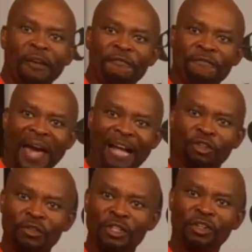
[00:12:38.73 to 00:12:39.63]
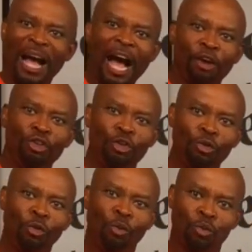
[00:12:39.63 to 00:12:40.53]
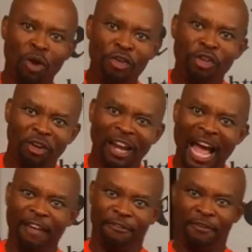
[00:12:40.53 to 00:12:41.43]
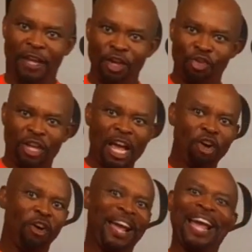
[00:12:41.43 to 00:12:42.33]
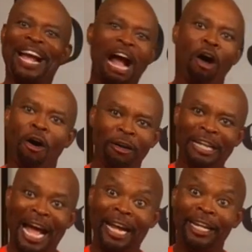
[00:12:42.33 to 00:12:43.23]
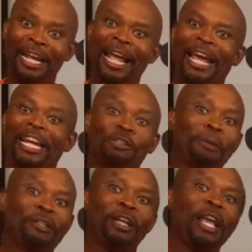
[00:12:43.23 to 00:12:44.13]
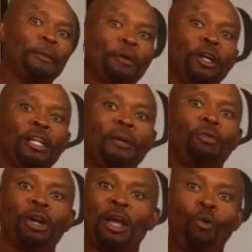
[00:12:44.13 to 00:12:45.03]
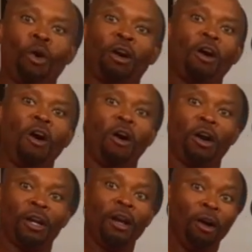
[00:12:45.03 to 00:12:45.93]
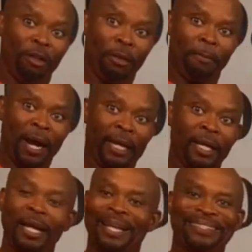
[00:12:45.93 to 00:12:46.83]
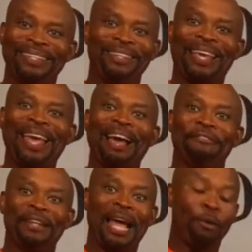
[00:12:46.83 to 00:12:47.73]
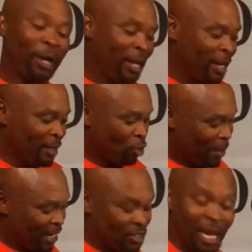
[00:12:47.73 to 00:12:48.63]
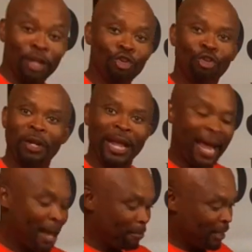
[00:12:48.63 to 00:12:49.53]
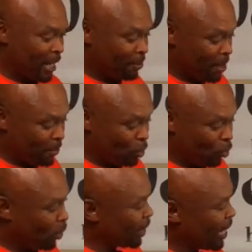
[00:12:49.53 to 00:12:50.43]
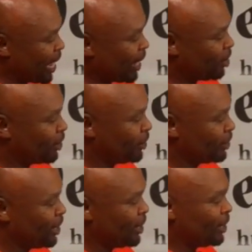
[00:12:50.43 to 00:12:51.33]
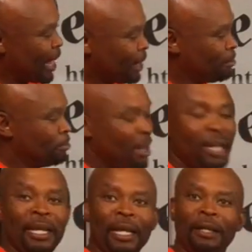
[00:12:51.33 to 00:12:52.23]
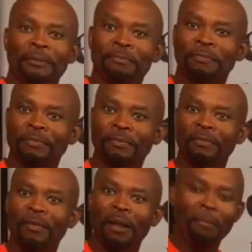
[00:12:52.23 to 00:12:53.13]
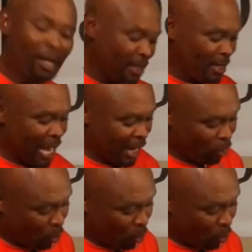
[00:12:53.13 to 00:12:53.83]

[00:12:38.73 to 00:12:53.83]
factors into how you run your life. You can't go hang out all night and expect to get up early in the morning and work hard on the bike. You can't have it that way. Nobody's saying you shouldn't hang, but then maybe you want to hang on like Monday night,